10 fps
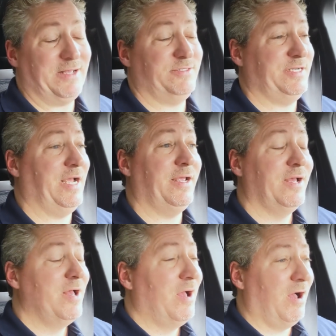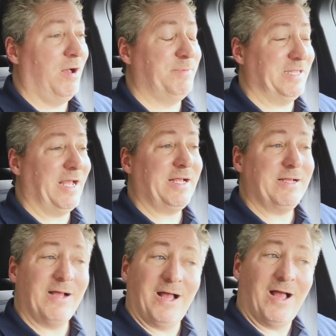out today. But like
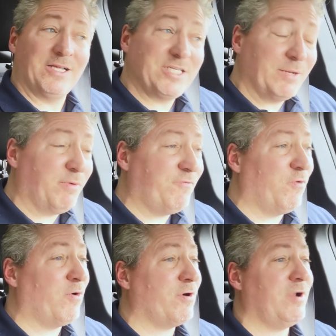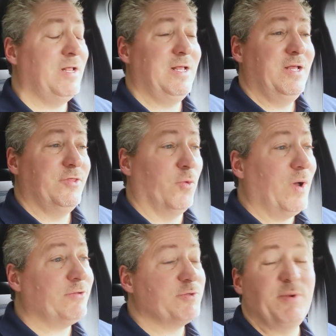I said before, the
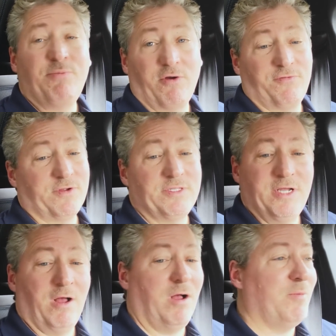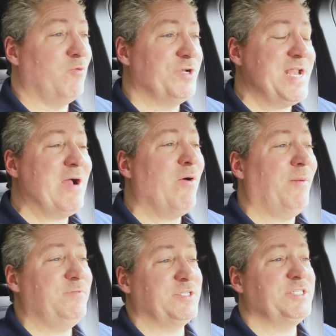weather's been perfect. We're now
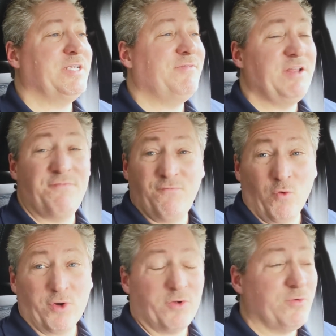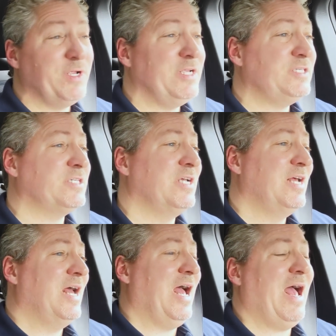up to 74 degrees.
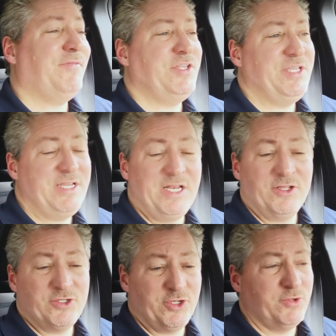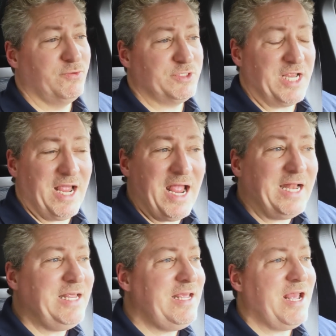Haven't needed to use
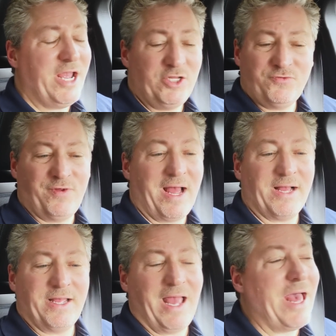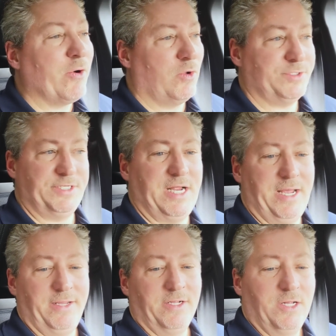any HVAC at all
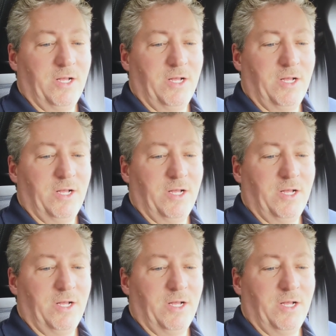today.